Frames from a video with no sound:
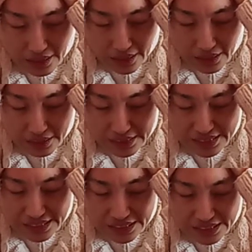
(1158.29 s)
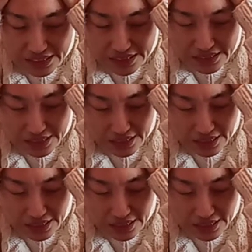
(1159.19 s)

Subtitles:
it cleanses